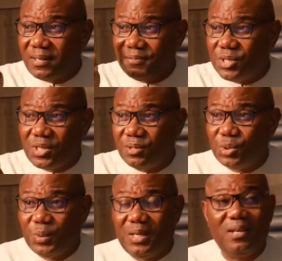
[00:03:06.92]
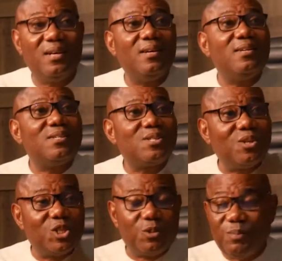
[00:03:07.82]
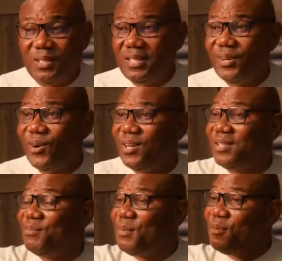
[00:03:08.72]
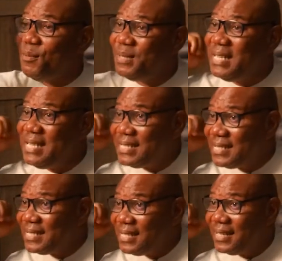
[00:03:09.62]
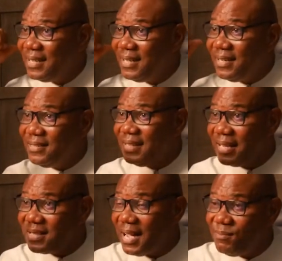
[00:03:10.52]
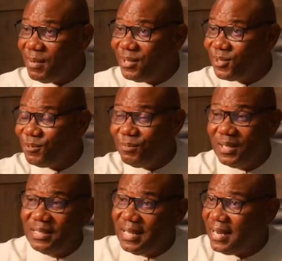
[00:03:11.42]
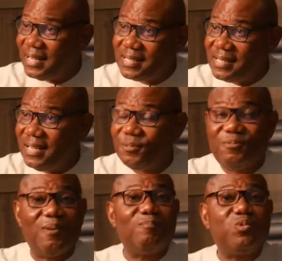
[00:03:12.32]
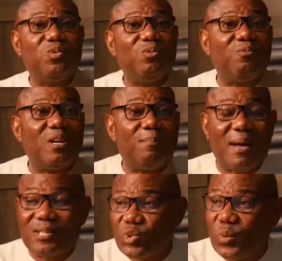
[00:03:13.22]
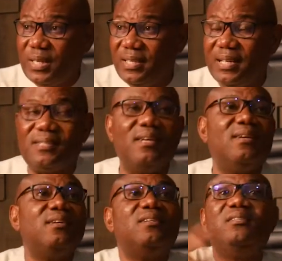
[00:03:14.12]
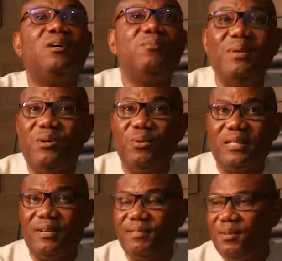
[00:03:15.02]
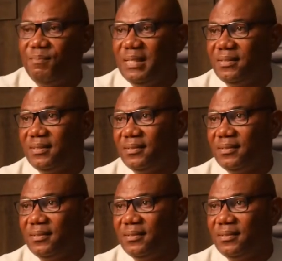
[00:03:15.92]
of this country such money, or the people from the east, that amount of money that they are saying for the past 20 years, there will be great development.